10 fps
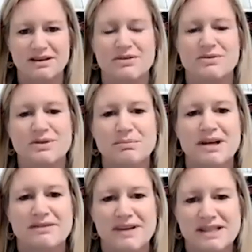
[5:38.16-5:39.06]
through the
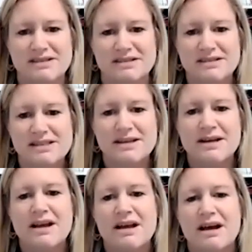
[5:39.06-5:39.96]
blood vessels,
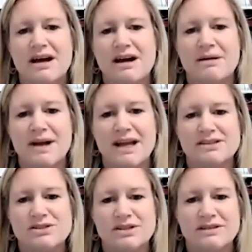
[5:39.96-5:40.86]
and
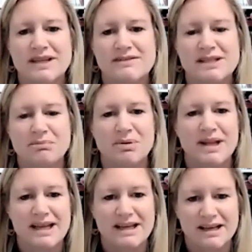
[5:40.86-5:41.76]
sort of gives a
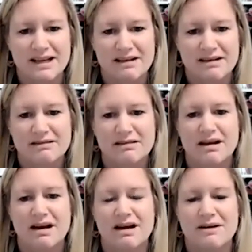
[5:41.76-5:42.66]
blanketing
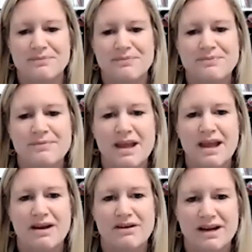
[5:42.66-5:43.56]

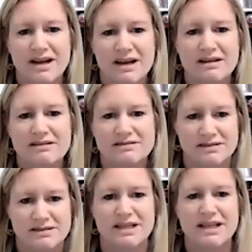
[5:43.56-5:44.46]
area
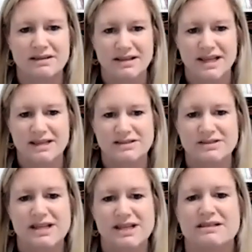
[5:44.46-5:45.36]
to kill cancer
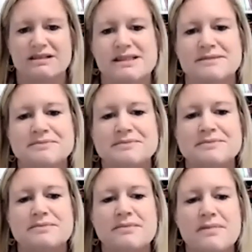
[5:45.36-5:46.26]
cells.
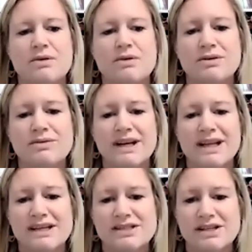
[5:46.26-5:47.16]
What
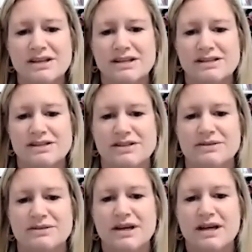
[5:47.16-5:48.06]
radiation can do